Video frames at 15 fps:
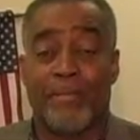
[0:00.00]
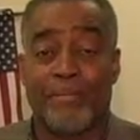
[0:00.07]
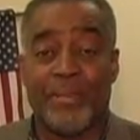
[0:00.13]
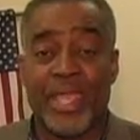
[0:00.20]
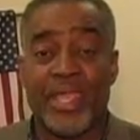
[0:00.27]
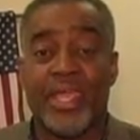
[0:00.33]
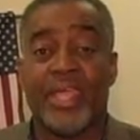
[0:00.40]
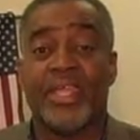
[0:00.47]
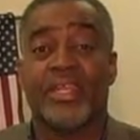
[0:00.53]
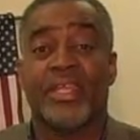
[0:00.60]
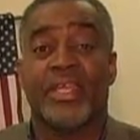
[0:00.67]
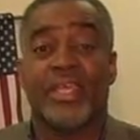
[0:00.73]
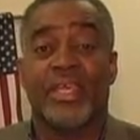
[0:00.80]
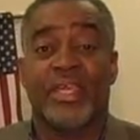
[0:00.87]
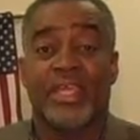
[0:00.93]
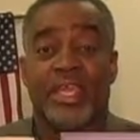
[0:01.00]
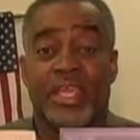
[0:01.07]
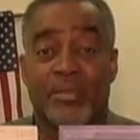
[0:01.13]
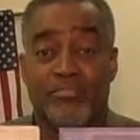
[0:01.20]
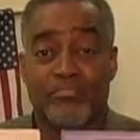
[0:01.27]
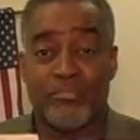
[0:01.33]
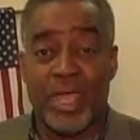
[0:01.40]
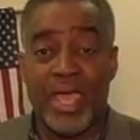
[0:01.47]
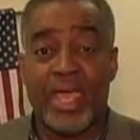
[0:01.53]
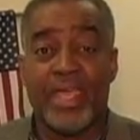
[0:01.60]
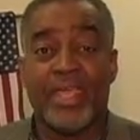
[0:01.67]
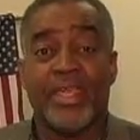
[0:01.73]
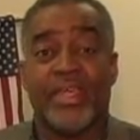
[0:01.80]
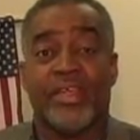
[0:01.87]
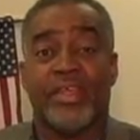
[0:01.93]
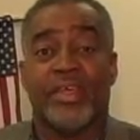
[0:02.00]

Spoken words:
being in May